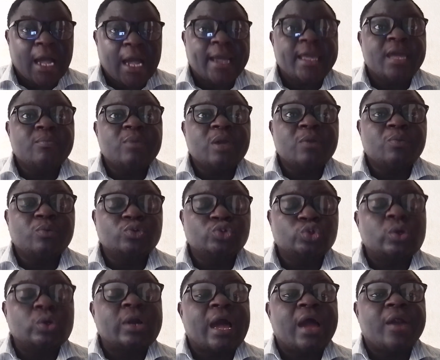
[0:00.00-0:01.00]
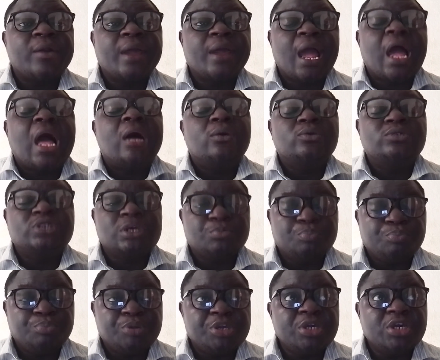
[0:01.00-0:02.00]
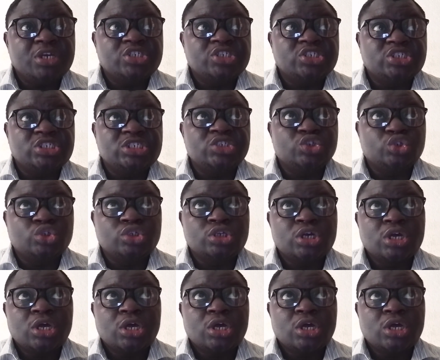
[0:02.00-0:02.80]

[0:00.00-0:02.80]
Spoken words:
I am able to carry out a PhD